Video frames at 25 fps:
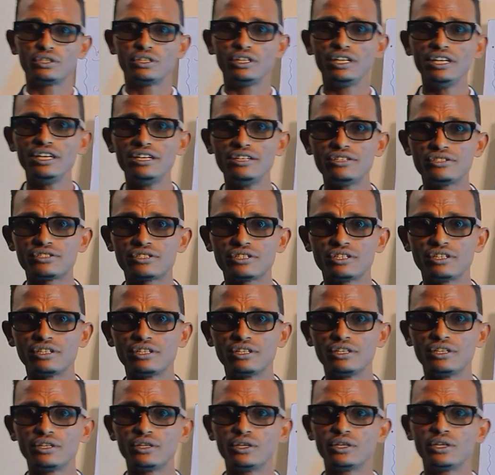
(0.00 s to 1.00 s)
is
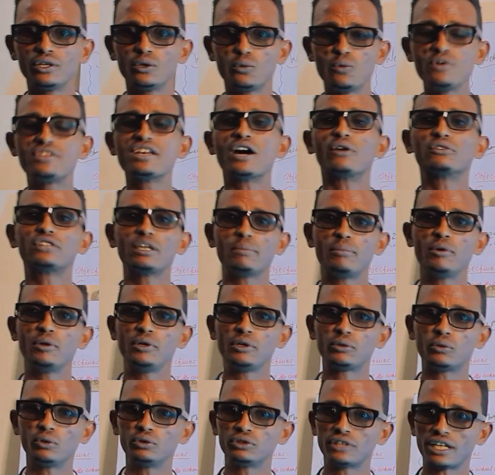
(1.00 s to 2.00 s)
without a
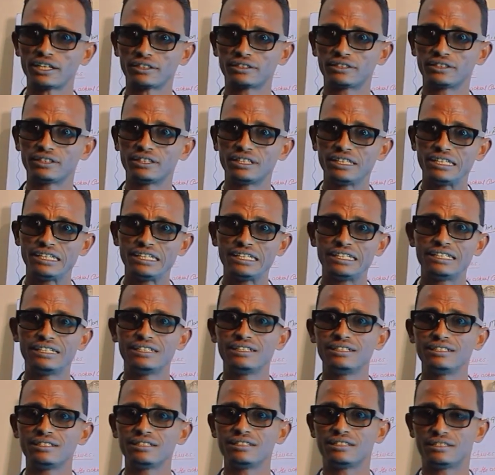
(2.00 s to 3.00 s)
body contact.
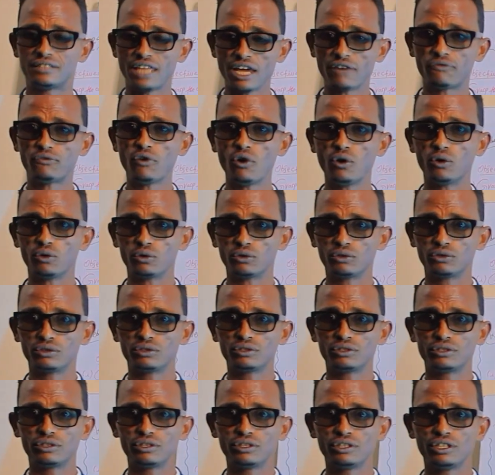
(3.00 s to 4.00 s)
Therefore,
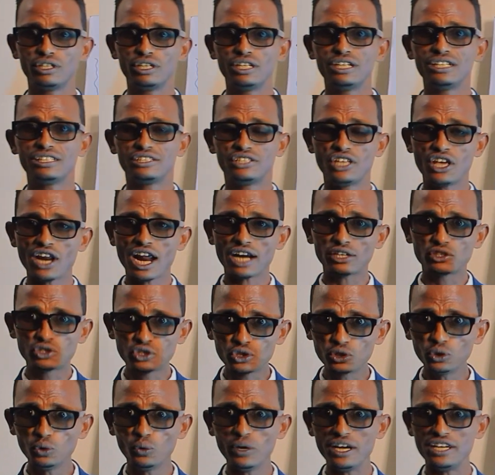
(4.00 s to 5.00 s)
there are
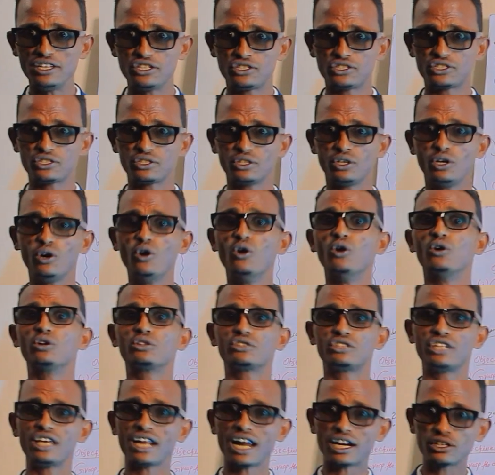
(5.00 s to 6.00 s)
two ways,
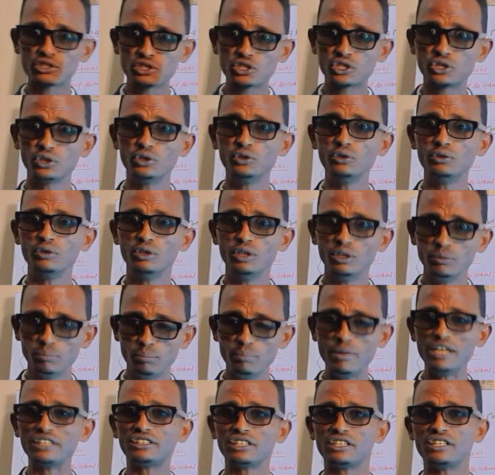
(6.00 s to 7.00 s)
or there are two
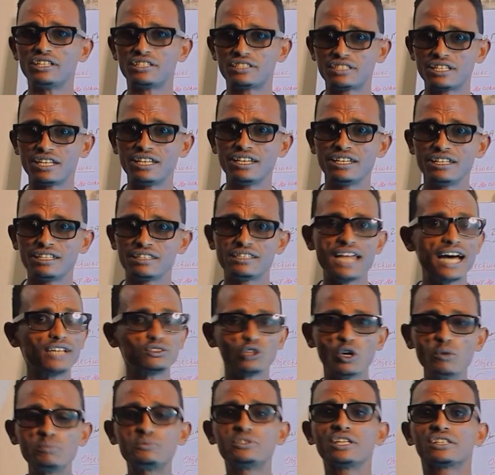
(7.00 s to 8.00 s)
methods
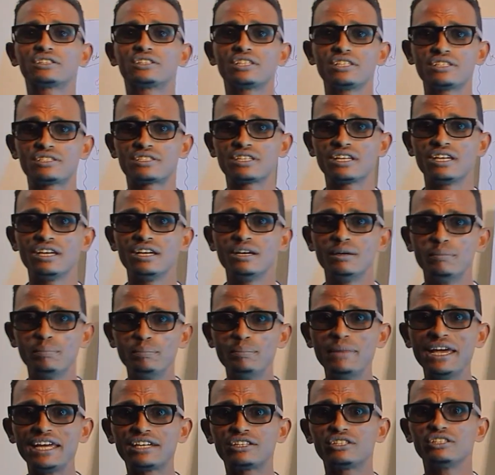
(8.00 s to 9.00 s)
that objects
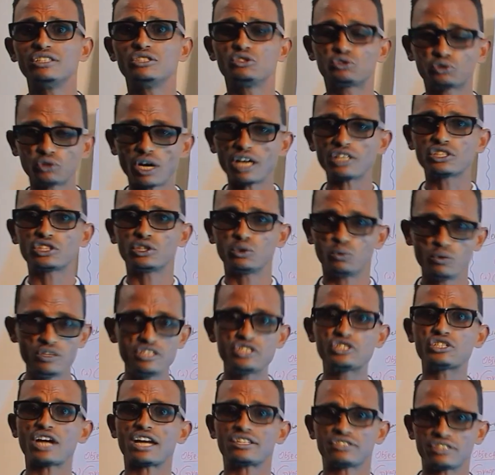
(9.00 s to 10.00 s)
make interaction
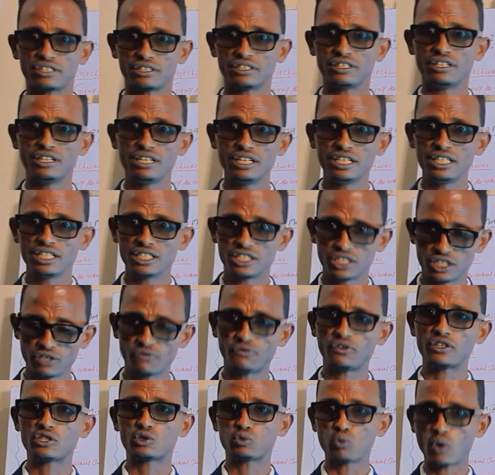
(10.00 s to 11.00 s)
with each other. The
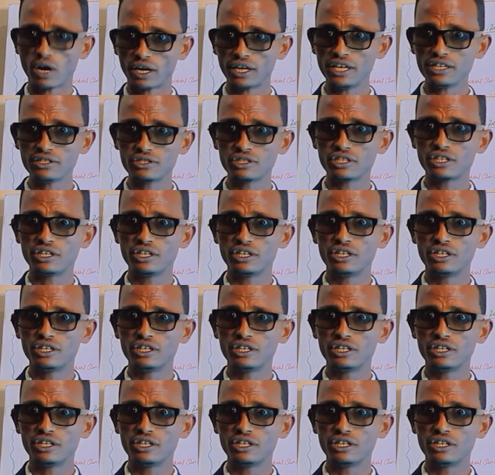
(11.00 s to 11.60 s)
first one is